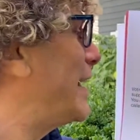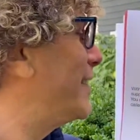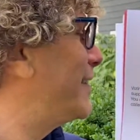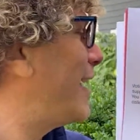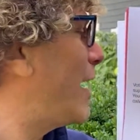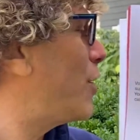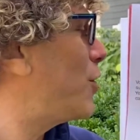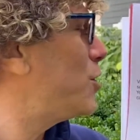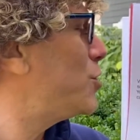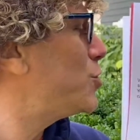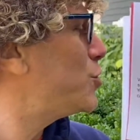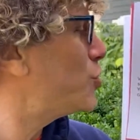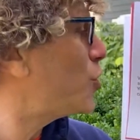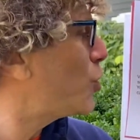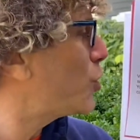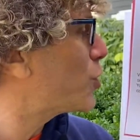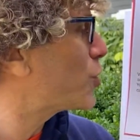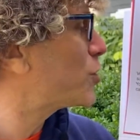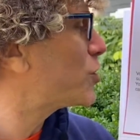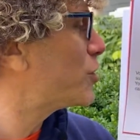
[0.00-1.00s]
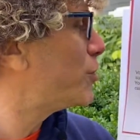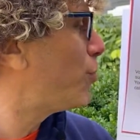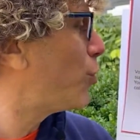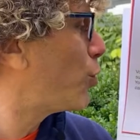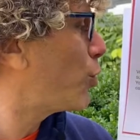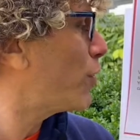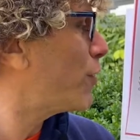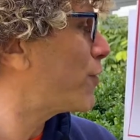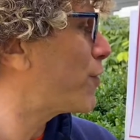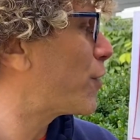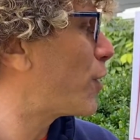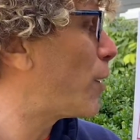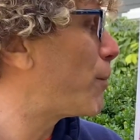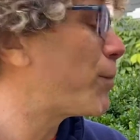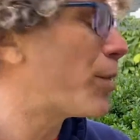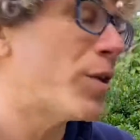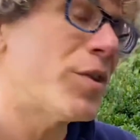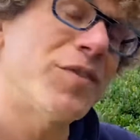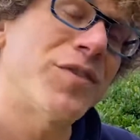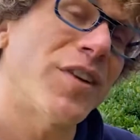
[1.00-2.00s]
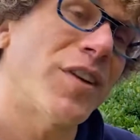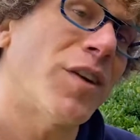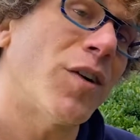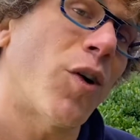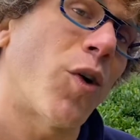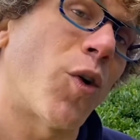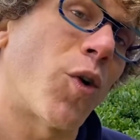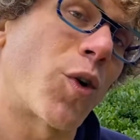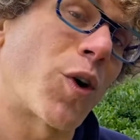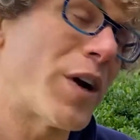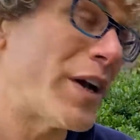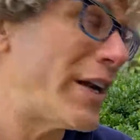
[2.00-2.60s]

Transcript: how you show your support for a person or an